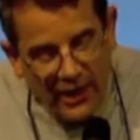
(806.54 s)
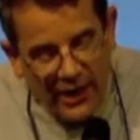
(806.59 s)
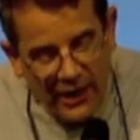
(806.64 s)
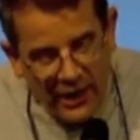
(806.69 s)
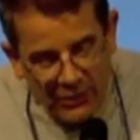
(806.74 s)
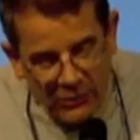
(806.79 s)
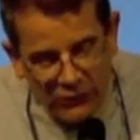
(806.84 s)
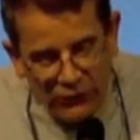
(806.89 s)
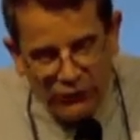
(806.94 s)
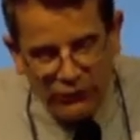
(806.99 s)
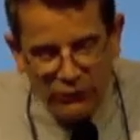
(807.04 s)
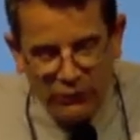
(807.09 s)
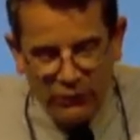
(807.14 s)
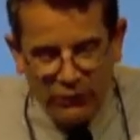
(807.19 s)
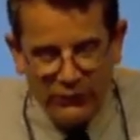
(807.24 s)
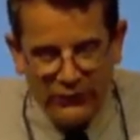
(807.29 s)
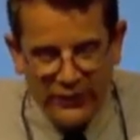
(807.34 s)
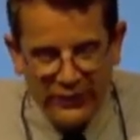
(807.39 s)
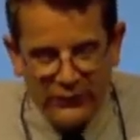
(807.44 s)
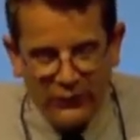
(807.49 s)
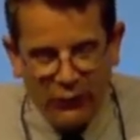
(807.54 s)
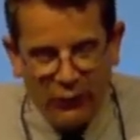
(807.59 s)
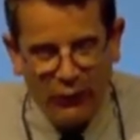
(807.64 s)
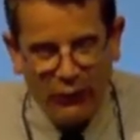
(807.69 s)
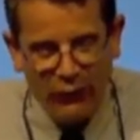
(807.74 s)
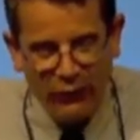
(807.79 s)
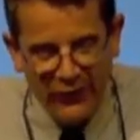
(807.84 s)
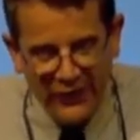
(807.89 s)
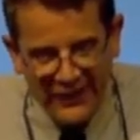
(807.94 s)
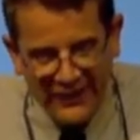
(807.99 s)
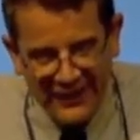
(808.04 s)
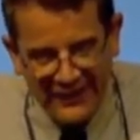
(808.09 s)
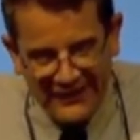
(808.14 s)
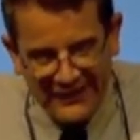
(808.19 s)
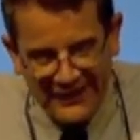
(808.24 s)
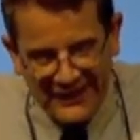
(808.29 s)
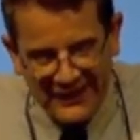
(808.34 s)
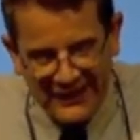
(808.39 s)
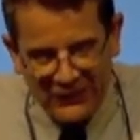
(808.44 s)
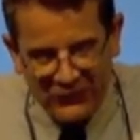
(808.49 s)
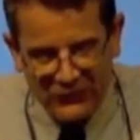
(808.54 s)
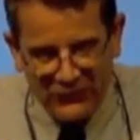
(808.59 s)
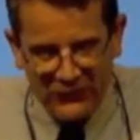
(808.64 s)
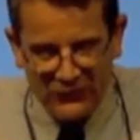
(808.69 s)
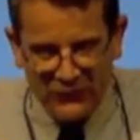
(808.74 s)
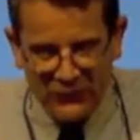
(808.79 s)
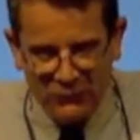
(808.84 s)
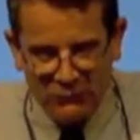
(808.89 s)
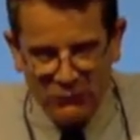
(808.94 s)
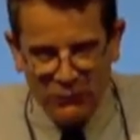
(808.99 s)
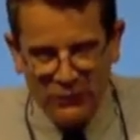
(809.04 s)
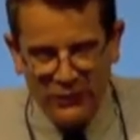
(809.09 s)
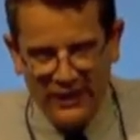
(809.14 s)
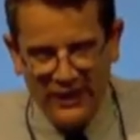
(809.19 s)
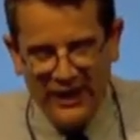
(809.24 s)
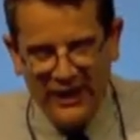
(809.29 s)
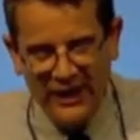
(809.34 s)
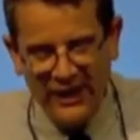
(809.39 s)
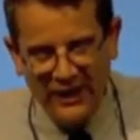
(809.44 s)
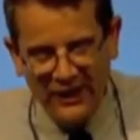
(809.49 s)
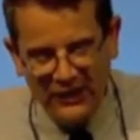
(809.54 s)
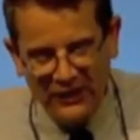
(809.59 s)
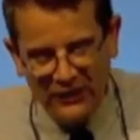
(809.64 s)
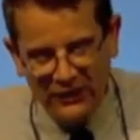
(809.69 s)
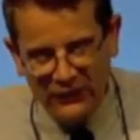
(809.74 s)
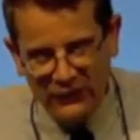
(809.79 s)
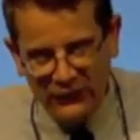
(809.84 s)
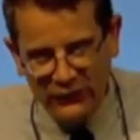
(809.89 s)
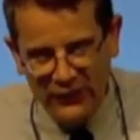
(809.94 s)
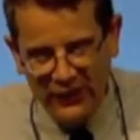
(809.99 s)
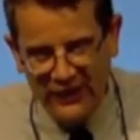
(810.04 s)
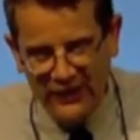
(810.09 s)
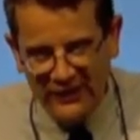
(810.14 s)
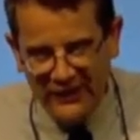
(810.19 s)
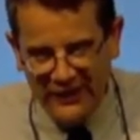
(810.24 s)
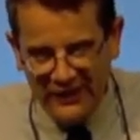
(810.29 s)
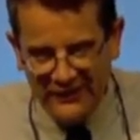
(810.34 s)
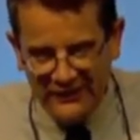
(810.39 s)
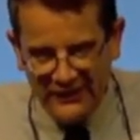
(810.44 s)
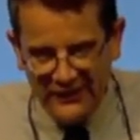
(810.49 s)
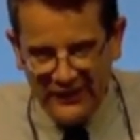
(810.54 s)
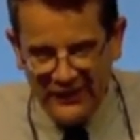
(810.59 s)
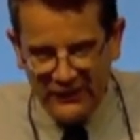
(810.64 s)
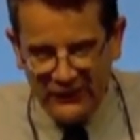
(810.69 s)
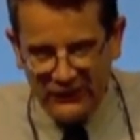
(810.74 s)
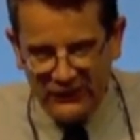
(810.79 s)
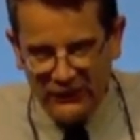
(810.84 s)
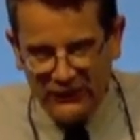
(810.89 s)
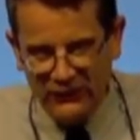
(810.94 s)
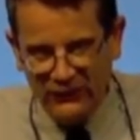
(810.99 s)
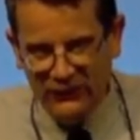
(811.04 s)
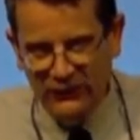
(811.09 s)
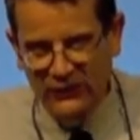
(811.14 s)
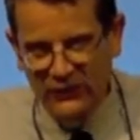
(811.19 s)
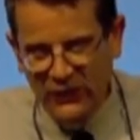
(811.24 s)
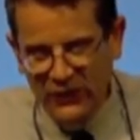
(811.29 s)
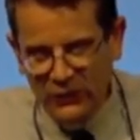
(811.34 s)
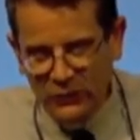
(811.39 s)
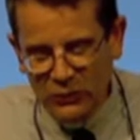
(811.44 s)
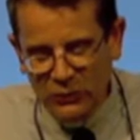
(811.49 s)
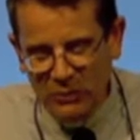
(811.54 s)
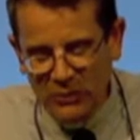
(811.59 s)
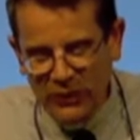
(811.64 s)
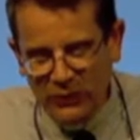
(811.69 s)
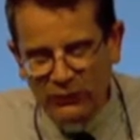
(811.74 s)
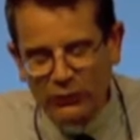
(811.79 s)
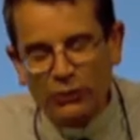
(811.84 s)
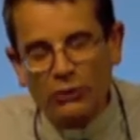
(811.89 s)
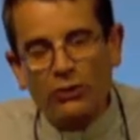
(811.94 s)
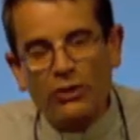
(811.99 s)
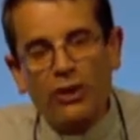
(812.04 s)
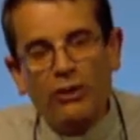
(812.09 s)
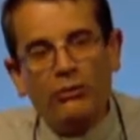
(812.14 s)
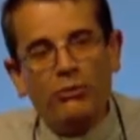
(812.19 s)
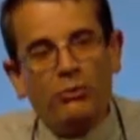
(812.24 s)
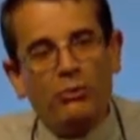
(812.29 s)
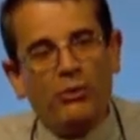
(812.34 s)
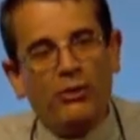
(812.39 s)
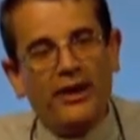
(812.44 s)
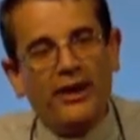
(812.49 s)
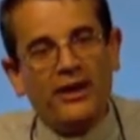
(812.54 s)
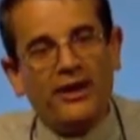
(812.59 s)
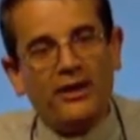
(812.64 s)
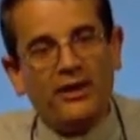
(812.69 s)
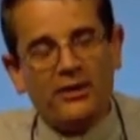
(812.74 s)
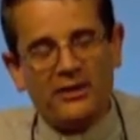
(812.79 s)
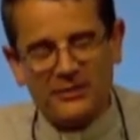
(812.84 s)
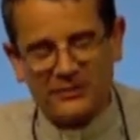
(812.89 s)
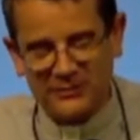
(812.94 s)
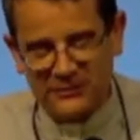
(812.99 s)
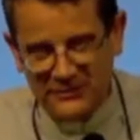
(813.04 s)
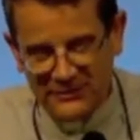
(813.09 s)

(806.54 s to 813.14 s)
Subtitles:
I am sure that all catechists would like their catechesis to be a school of prayer.